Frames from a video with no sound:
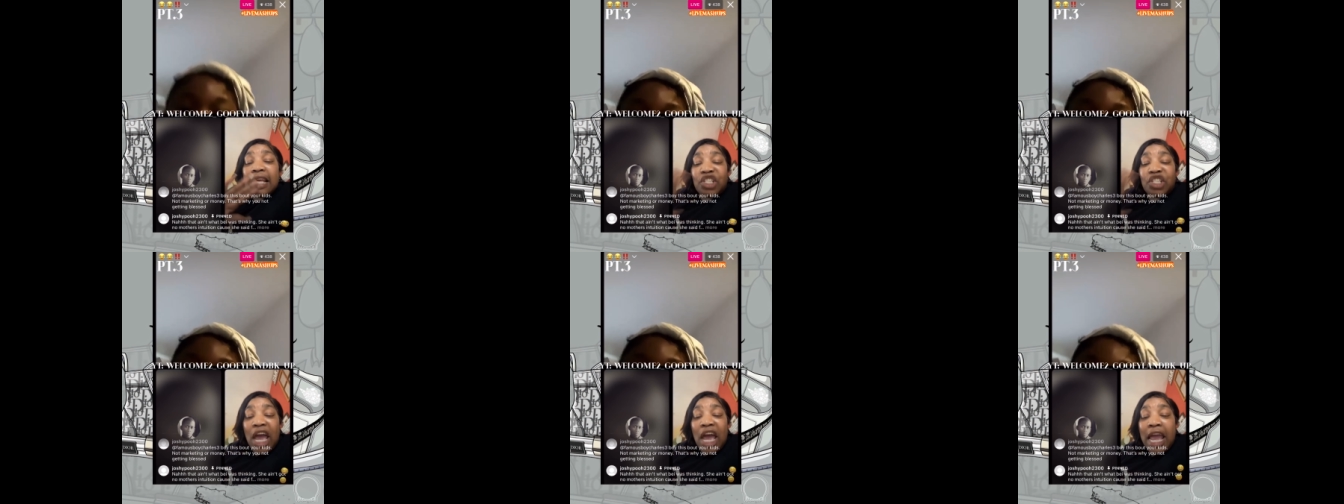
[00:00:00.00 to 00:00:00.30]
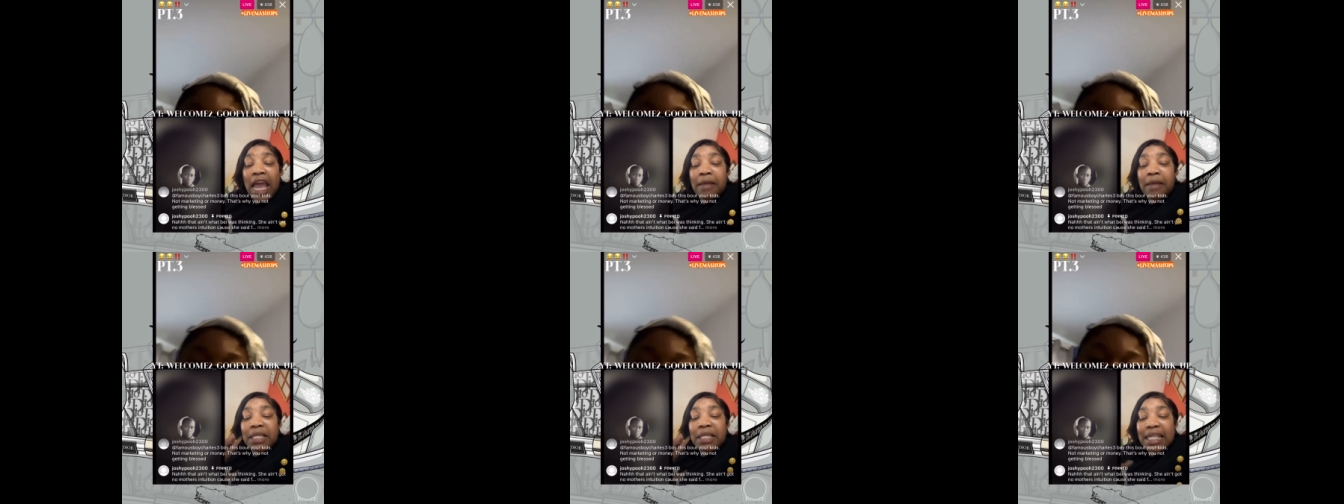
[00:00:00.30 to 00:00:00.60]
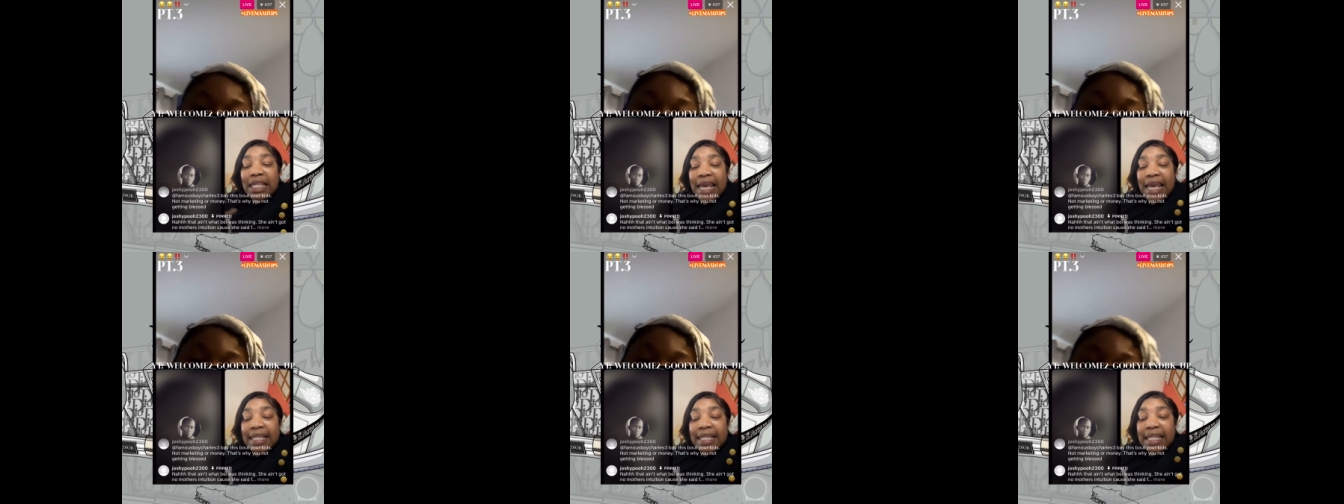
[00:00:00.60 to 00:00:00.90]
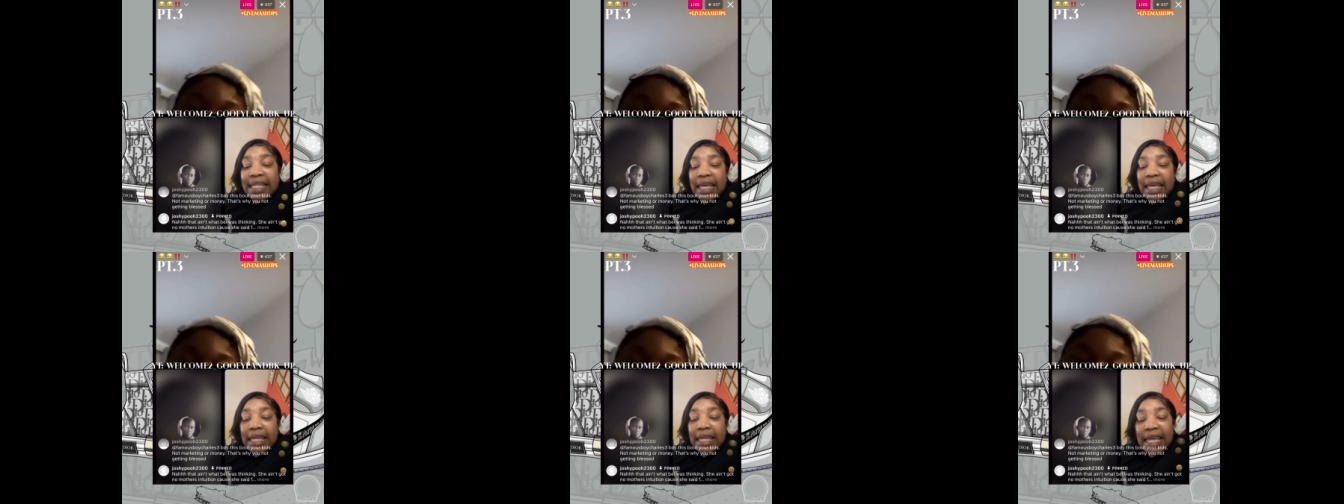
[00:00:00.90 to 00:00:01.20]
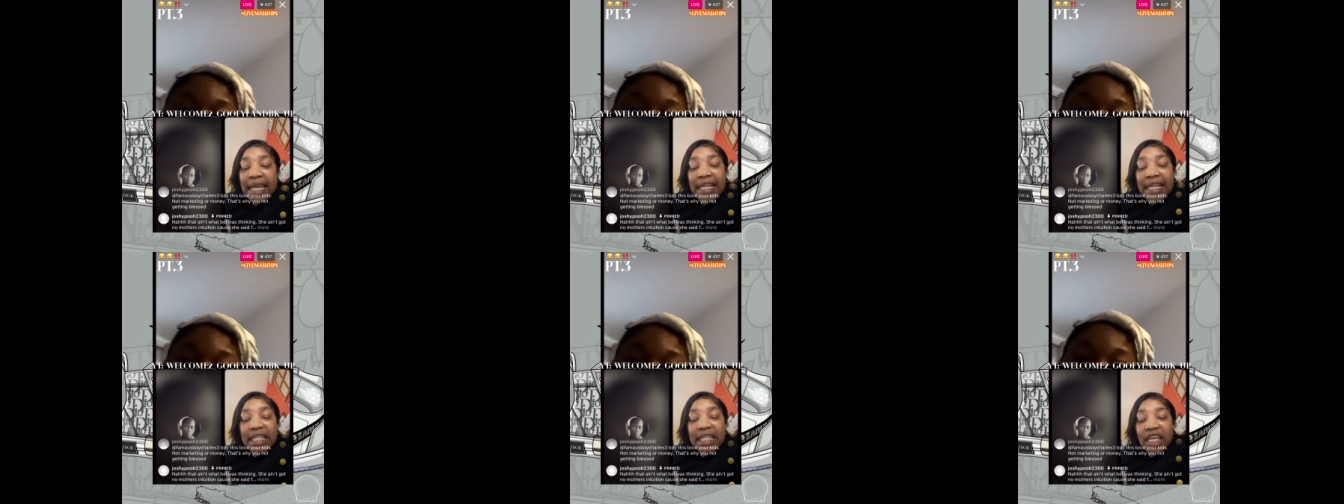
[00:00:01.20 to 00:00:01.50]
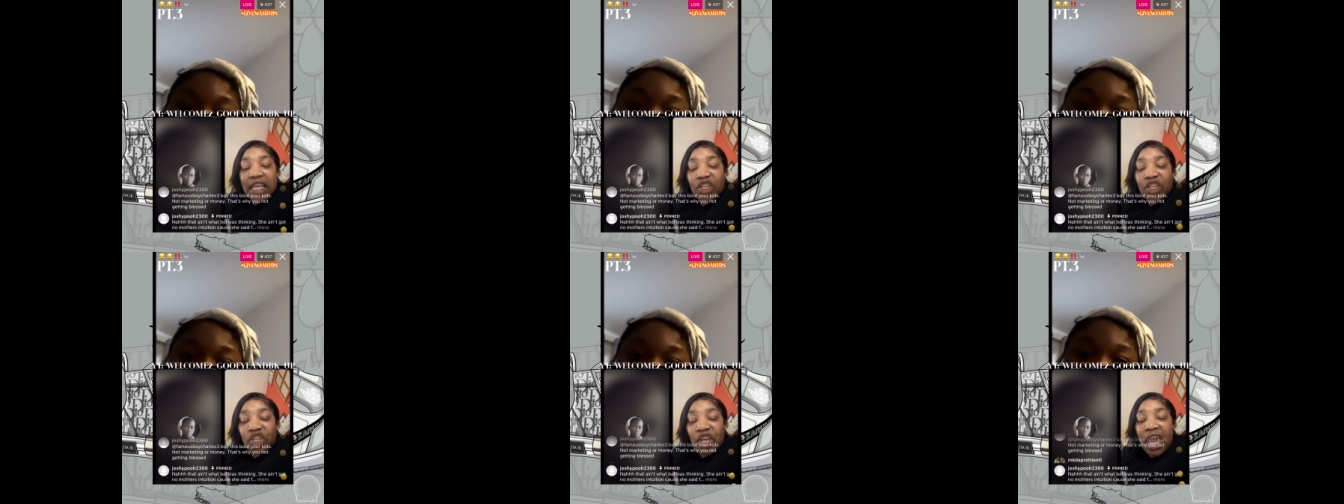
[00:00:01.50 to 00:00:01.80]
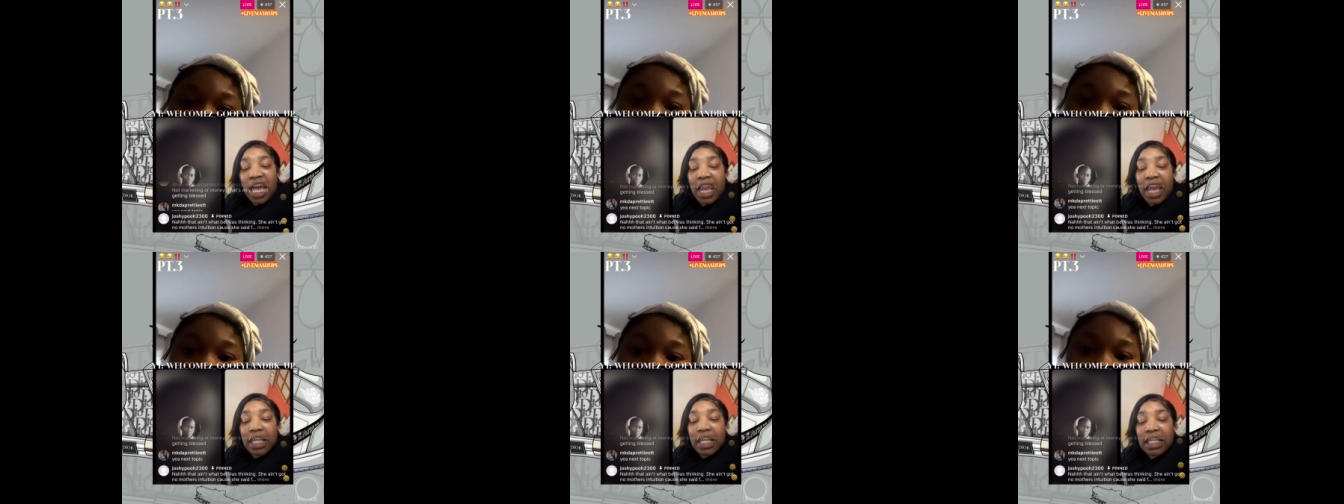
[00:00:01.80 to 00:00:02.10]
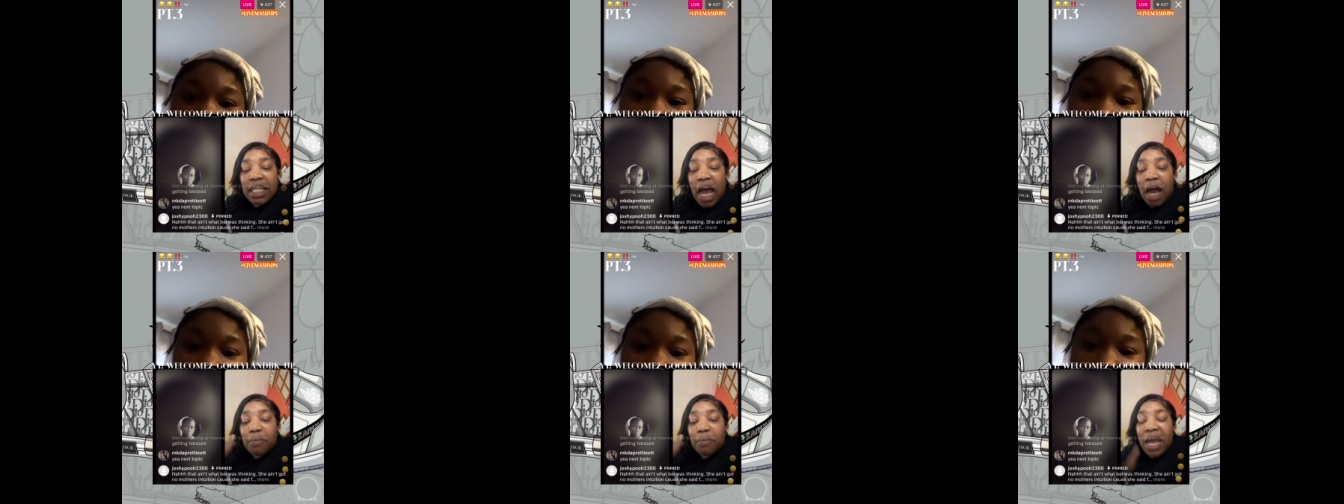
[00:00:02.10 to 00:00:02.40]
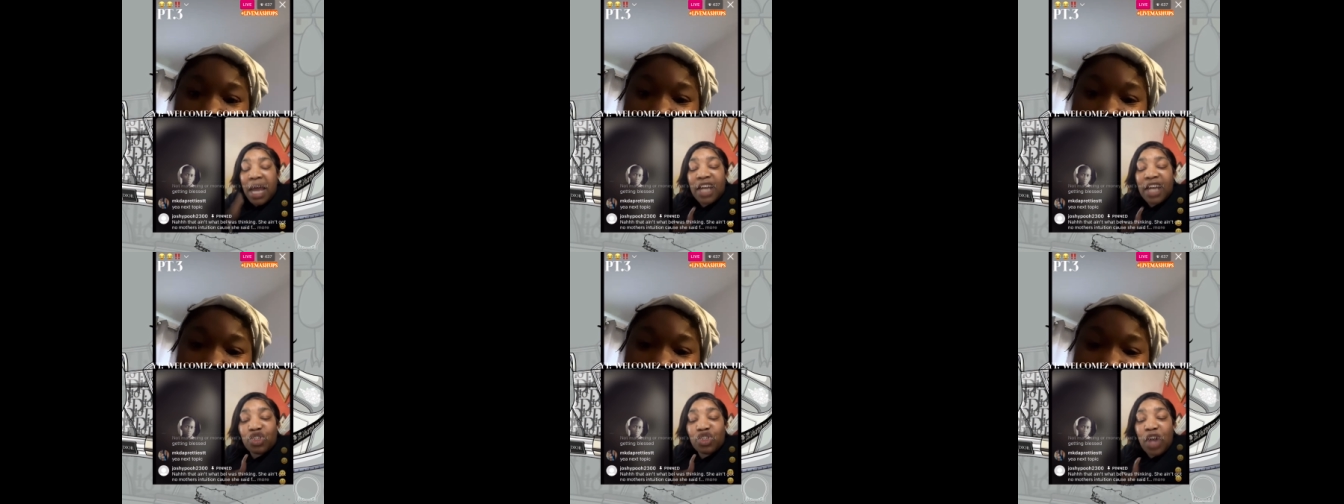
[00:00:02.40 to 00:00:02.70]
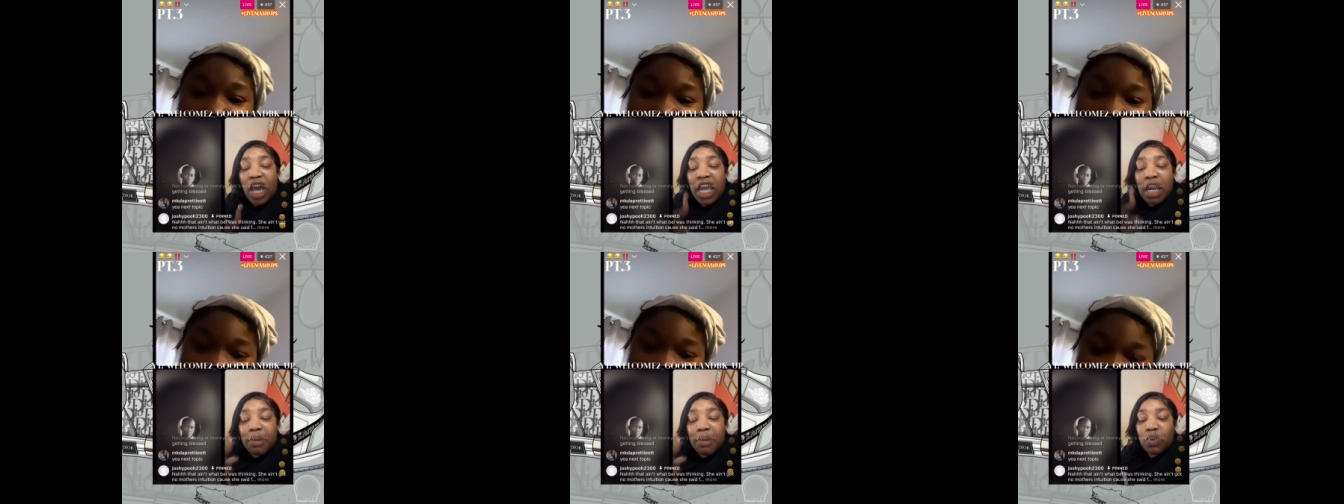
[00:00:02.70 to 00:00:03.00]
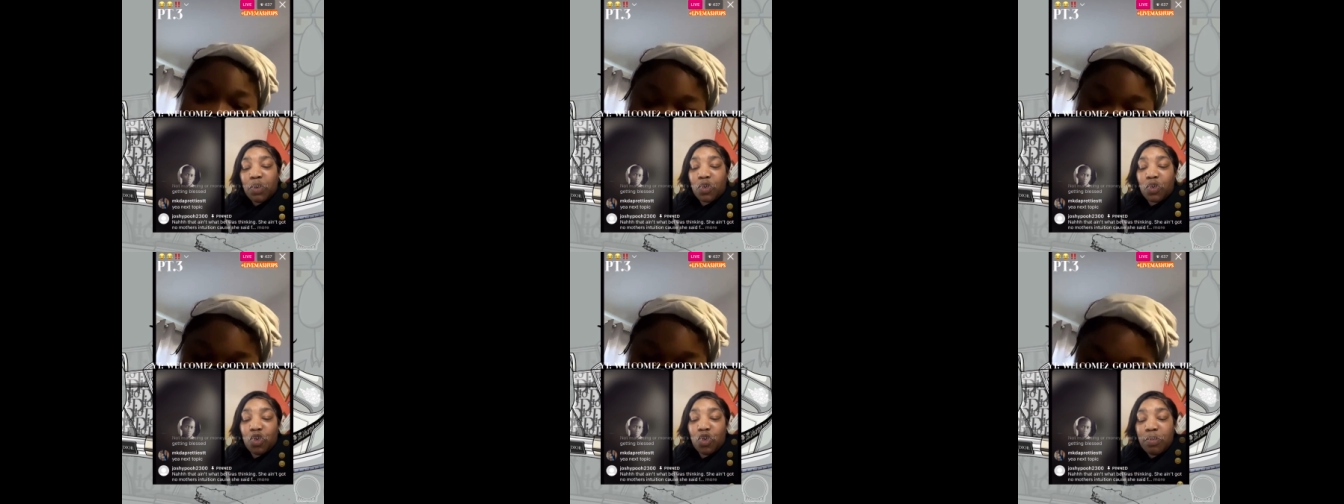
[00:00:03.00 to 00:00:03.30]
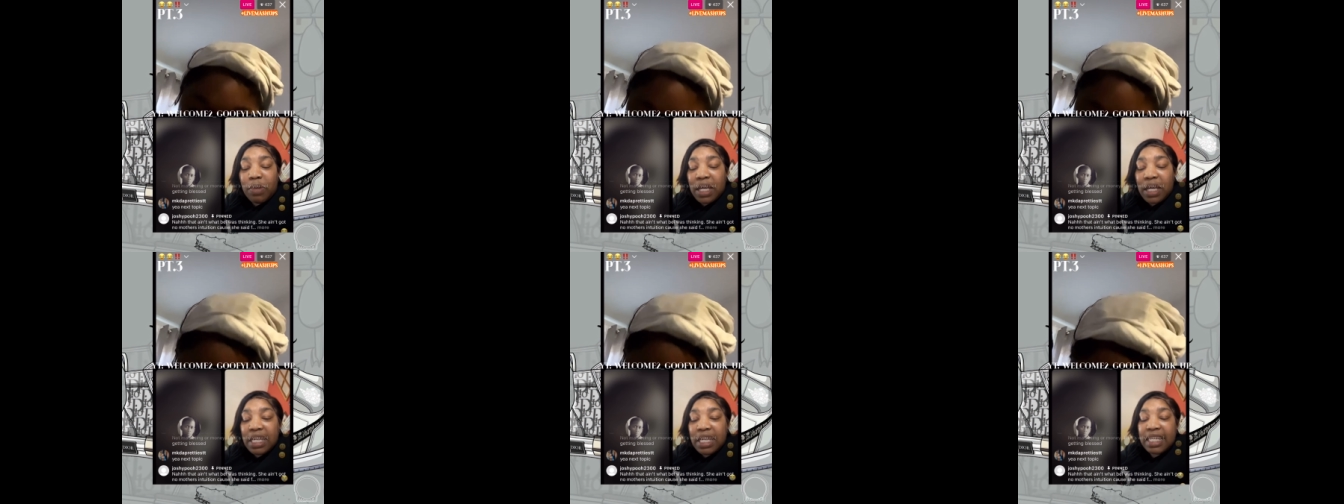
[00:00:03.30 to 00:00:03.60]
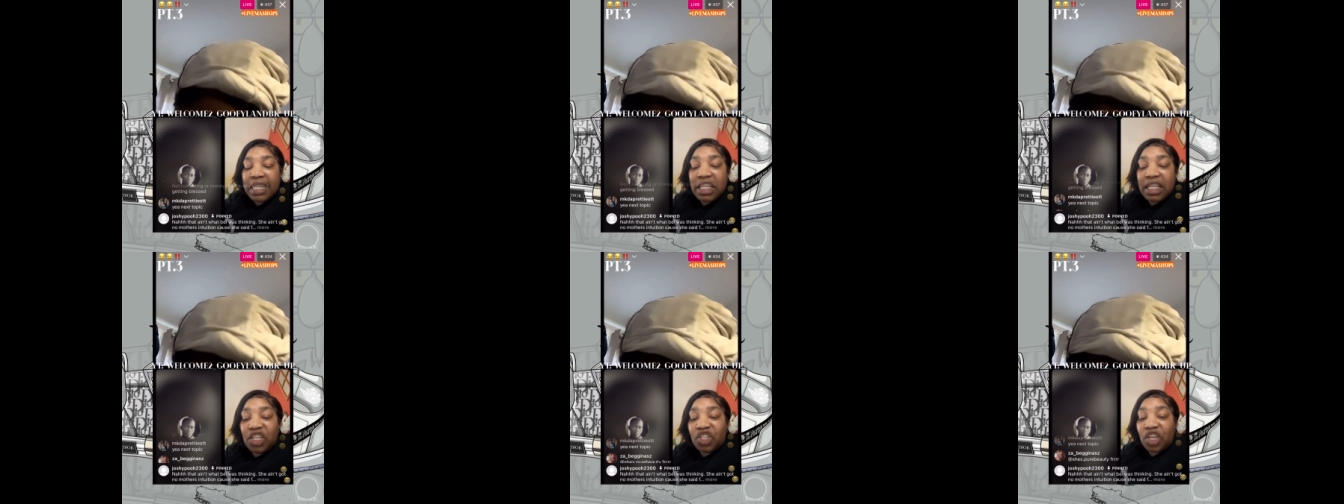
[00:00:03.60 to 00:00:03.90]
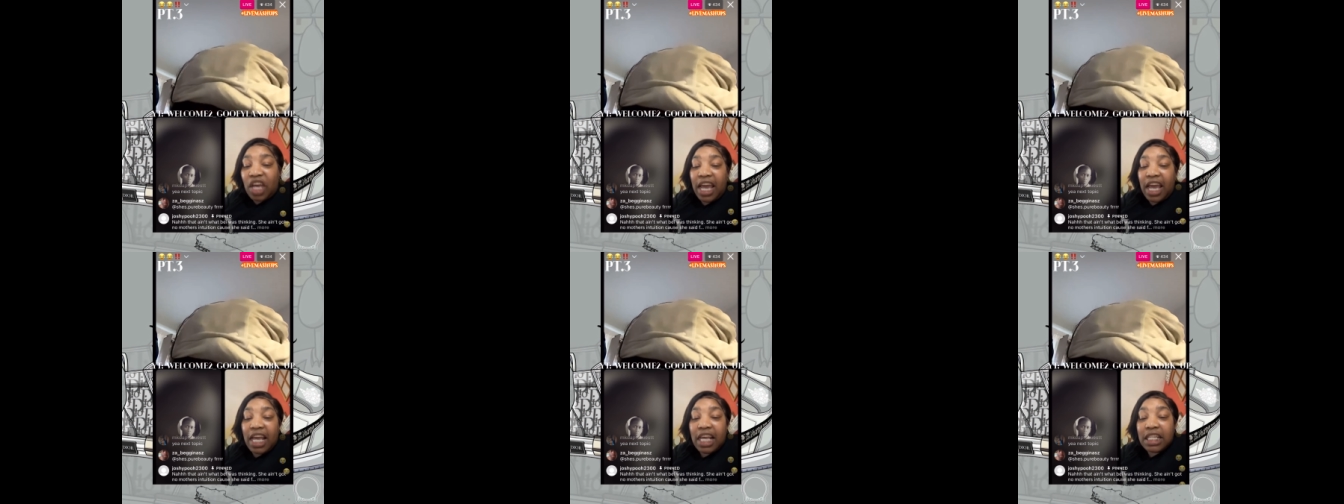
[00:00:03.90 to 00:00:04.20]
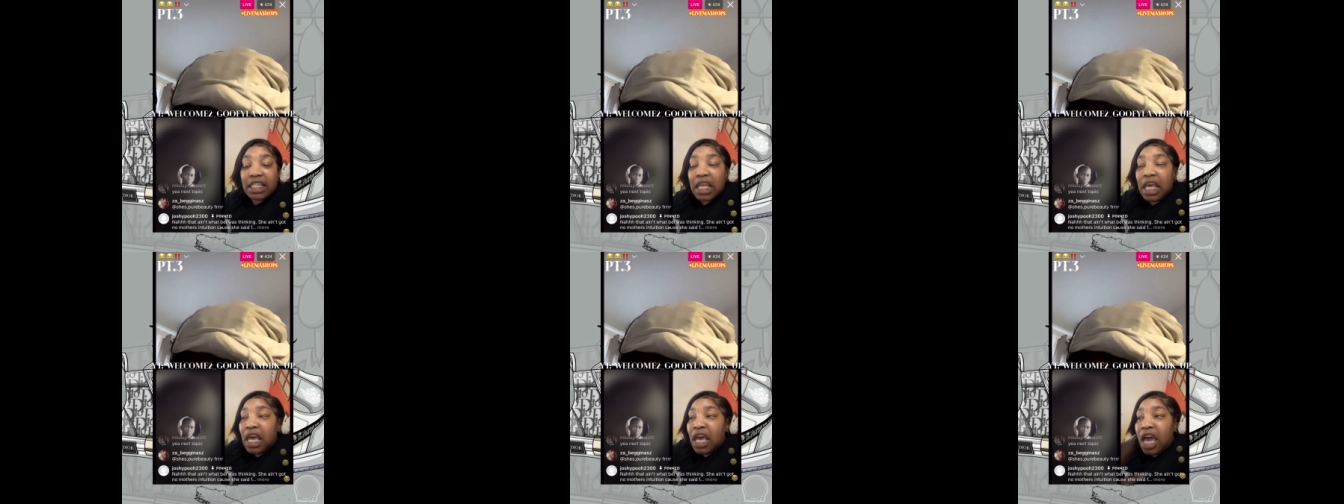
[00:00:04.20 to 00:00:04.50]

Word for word: James, listen, listen, James. I'm not trying to be rude, but listen, James.